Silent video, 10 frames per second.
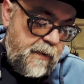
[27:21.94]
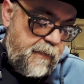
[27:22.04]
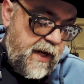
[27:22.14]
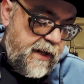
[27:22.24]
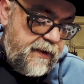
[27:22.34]

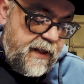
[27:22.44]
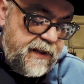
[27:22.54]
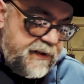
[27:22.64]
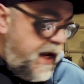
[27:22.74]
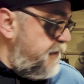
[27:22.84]
But
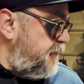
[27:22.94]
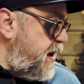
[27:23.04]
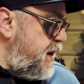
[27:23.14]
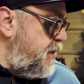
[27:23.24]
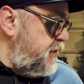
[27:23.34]
this I
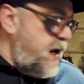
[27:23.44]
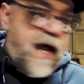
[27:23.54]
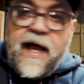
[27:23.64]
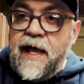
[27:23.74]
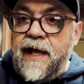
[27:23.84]
found
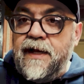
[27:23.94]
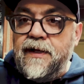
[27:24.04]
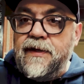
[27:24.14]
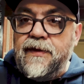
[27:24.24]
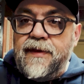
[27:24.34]
at
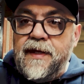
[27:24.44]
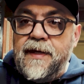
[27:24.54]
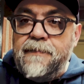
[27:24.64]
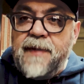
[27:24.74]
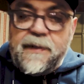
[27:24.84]

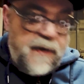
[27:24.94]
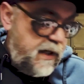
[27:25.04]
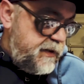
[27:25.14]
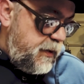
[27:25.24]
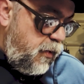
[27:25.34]
the big
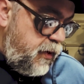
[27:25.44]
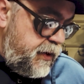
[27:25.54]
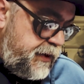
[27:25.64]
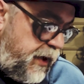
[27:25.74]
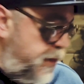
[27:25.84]
box
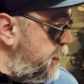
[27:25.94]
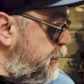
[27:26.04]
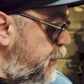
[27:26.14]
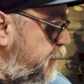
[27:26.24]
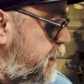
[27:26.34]
orange home
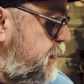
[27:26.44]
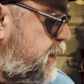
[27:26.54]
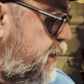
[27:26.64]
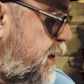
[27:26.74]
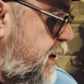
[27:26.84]
improvement
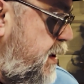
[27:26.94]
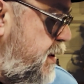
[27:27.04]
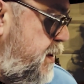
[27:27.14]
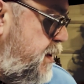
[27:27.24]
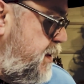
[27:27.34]
store
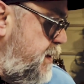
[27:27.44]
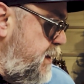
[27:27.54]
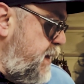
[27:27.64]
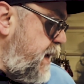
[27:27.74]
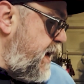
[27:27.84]

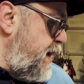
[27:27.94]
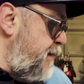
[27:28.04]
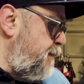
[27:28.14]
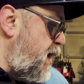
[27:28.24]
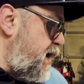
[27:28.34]

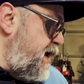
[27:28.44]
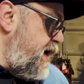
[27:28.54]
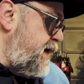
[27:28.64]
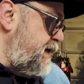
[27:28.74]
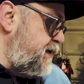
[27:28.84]
and bought it
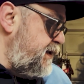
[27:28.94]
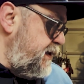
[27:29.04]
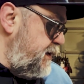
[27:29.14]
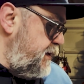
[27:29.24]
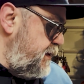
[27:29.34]
as
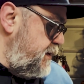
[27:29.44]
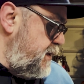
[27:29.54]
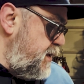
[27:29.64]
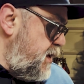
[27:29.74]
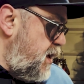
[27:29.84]

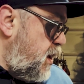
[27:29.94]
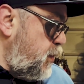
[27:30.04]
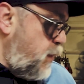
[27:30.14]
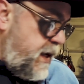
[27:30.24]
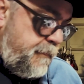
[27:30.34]
on a
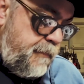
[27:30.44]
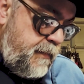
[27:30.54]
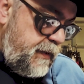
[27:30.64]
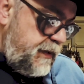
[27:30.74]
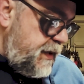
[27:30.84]
whim.
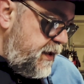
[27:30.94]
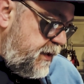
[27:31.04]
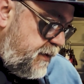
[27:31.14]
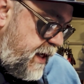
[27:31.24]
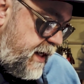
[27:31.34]

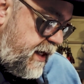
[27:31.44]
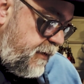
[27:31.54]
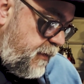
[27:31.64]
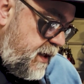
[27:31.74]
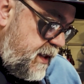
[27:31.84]
So, and it
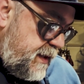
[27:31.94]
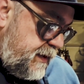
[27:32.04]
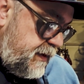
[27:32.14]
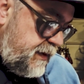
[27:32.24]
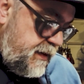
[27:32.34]

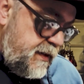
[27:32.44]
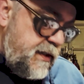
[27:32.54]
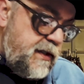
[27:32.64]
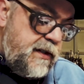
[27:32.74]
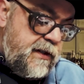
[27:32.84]
was,
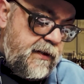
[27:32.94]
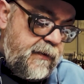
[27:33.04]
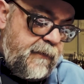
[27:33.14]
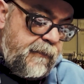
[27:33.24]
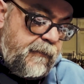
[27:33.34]

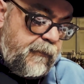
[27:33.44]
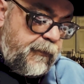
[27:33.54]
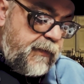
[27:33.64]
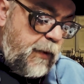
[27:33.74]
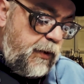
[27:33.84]

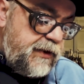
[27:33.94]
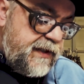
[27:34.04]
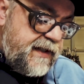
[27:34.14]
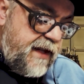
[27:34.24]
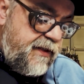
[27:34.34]
we'll
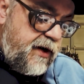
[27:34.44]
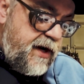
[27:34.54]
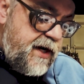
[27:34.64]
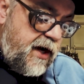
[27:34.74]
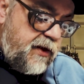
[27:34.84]
just say
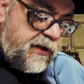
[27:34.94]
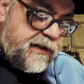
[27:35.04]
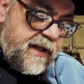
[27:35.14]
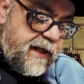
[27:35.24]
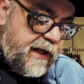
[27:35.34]
$30.
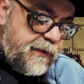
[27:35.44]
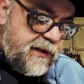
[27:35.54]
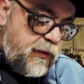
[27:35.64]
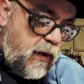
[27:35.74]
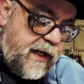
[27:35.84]
I think it was
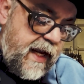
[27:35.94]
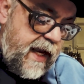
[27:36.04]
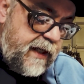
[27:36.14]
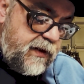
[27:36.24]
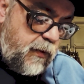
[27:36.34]

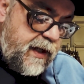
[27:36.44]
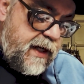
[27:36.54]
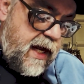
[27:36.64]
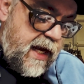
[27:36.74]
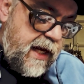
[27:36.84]
$28,
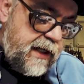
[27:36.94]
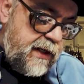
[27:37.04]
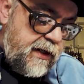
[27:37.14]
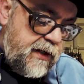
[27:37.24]
$29.